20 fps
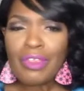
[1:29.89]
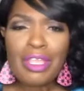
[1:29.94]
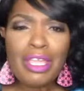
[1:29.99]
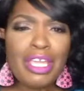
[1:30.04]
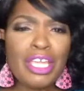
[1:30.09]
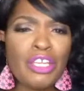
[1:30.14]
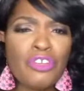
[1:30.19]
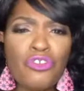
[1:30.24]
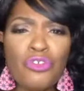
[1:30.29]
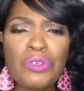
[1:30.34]

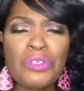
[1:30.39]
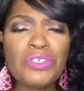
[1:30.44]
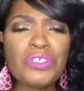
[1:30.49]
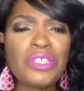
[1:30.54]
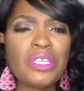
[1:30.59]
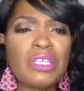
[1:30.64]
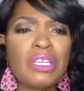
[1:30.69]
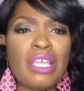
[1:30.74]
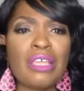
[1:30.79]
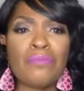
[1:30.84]

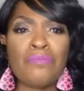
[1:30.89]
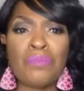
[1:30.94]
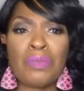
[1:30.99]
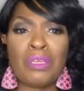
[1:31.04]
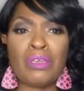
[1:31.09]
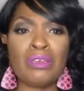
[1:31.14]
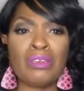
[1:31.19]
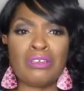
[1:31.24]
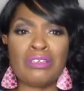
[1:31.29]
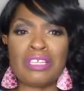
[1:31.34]
interested in
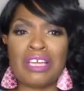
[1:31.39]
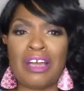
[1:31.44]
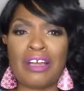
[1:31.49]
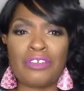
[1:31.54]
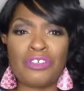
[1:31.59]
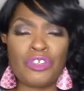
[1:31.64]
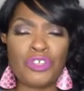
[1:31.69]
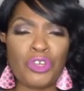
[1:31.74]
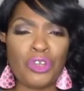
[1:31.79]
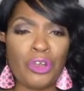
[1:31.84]
being a
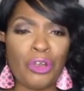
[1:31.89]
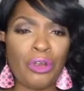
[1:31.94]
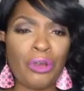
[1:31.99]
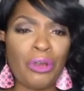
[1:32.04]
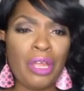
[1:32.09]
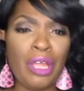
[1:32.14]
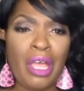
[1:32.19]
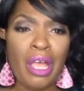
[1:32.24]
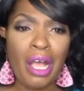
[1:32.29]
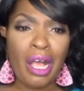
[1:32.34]

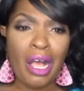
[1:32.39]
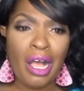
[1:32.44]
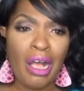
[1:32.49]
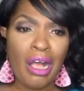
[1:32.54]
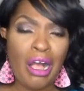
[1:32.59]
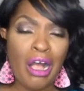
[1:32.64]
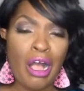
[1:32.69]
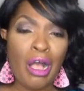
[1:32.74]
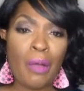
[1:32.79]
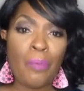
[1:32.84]
doctor
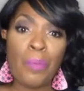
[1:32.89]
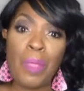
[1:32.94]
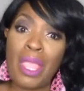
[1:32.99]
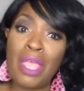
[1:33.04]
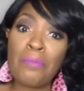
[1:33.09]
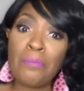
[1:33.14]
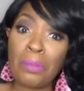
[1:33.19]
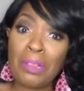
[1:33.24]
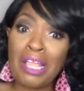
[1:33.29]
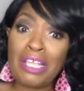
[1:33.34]

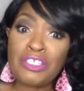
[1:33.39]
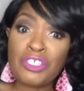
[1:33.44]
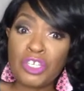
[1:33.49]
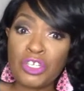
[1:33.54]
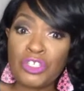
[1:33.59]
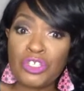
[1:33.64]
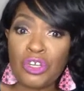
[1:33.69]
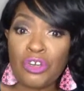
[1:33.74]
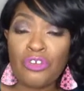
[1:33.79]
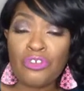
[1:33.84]
and
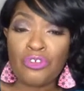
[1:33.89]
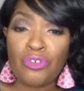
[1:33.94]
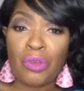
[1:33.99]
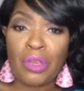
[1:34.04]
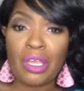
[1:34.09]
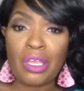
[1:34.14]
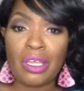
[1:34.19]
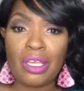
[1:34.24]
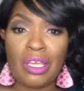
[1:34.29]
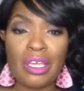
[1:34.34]
plastic
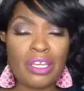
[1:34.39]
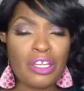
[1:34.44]
surgery,